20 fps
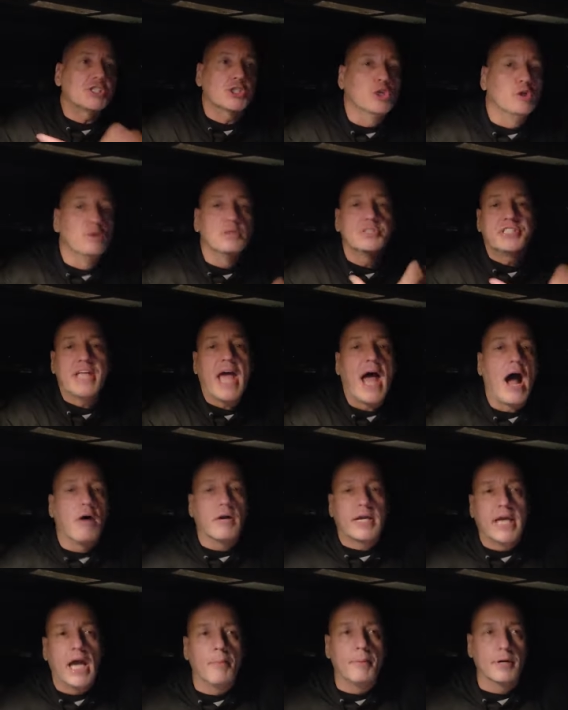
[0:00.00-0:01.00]
sues
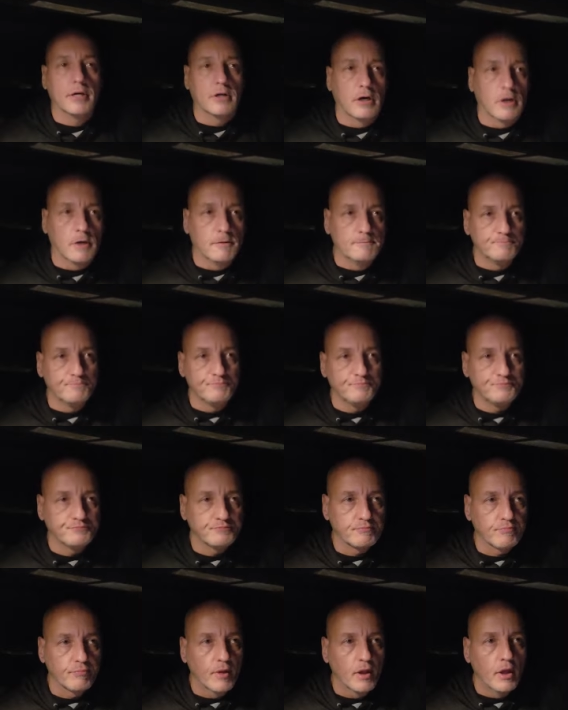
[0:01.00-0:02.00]
Dow Chemical,
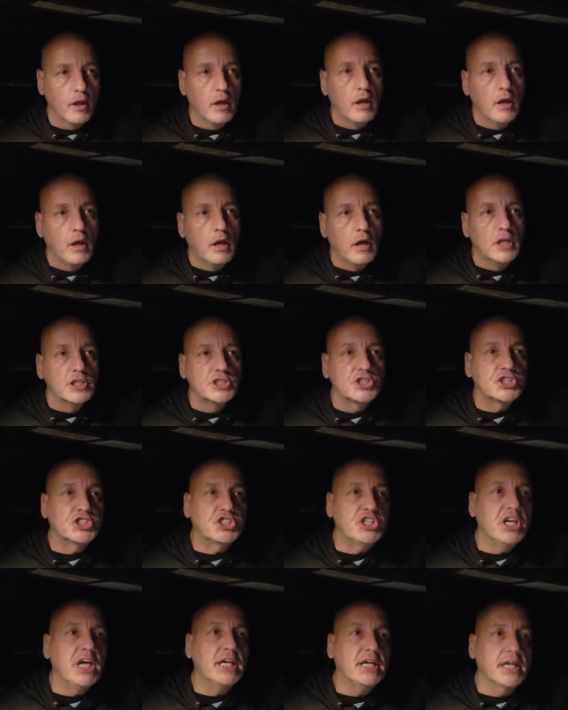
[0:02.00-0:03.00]

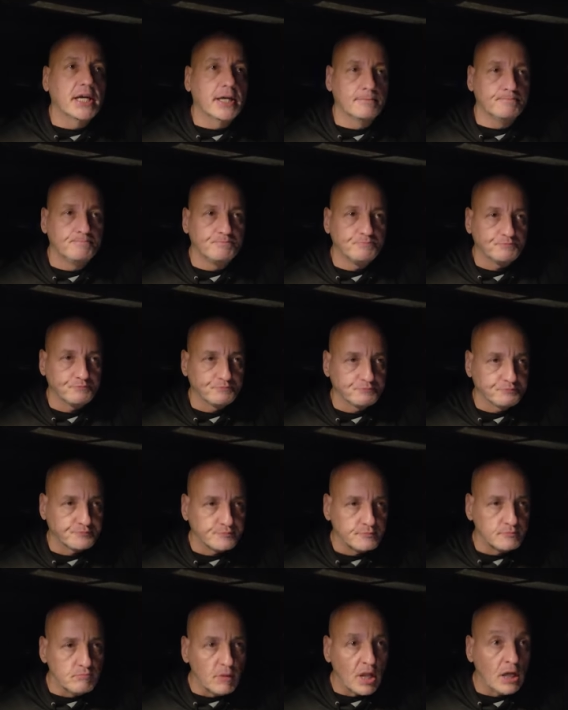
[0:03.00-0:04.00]
she can
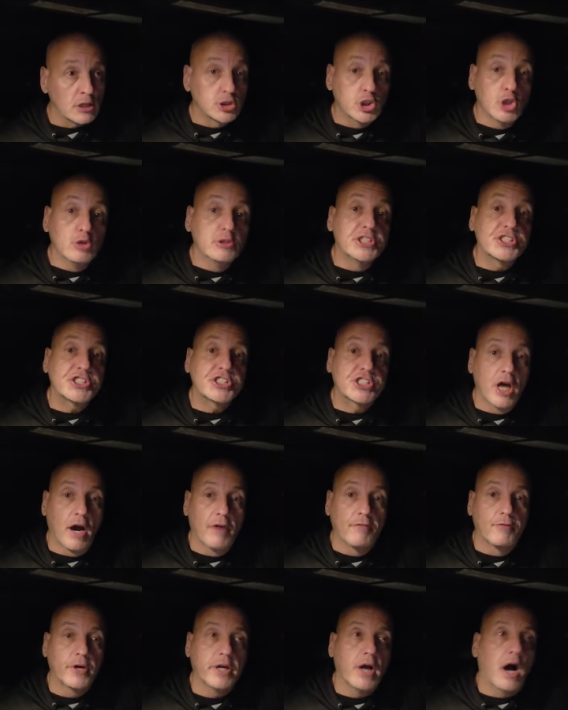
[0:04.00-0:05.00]
do
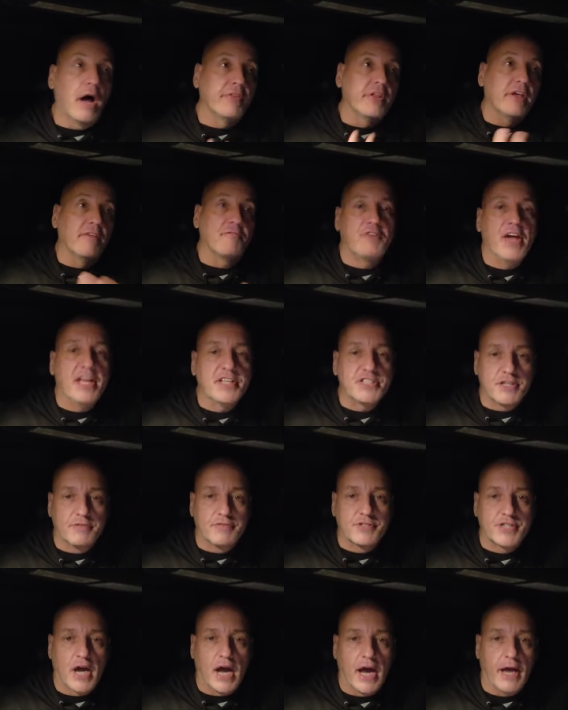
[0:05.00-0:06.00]
discovery on the
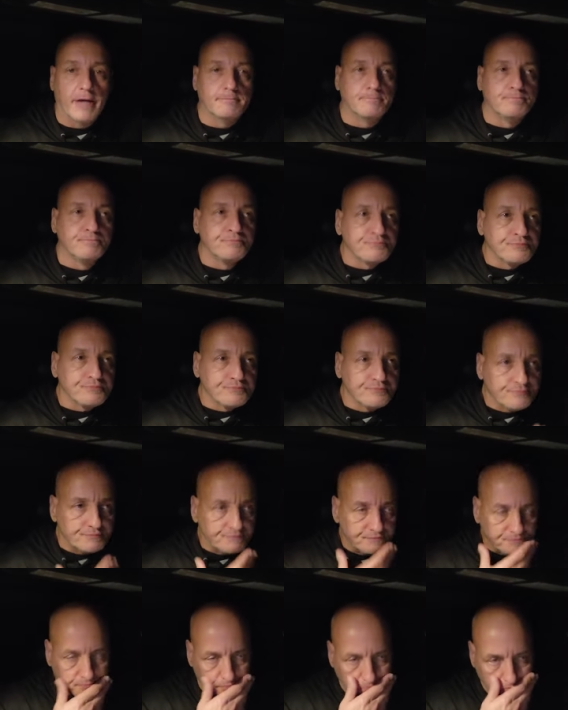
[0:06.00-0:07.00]
offensive side
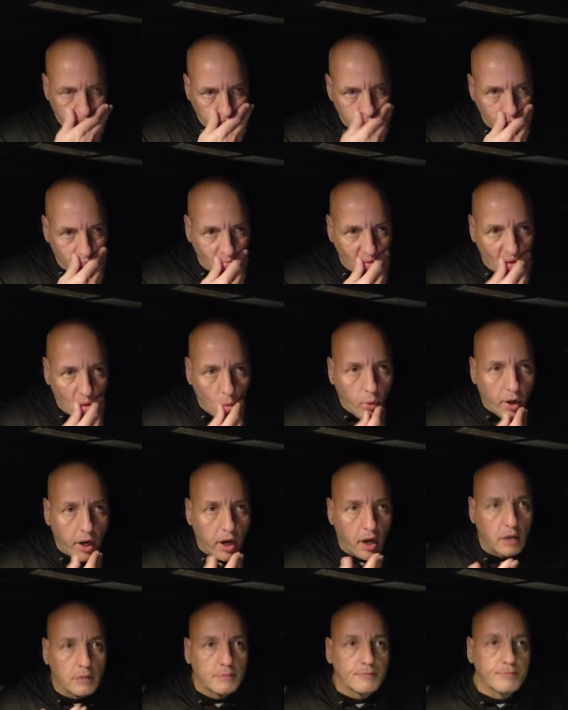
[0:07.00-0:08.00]

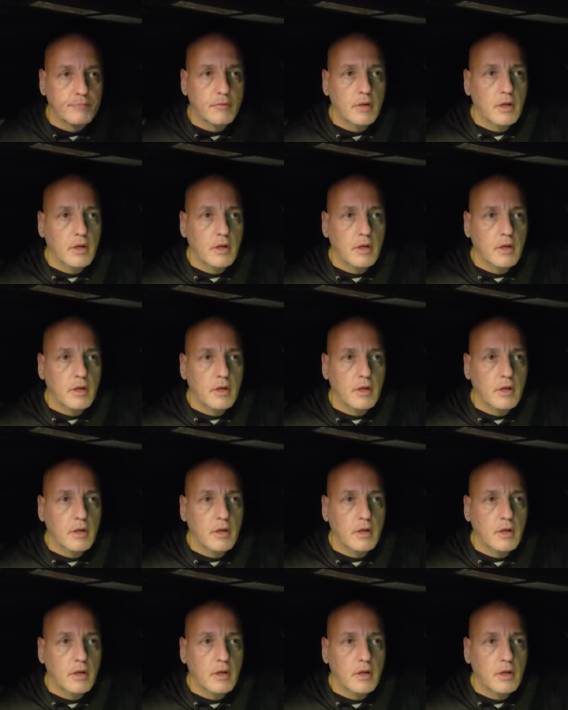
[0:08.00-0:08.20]
where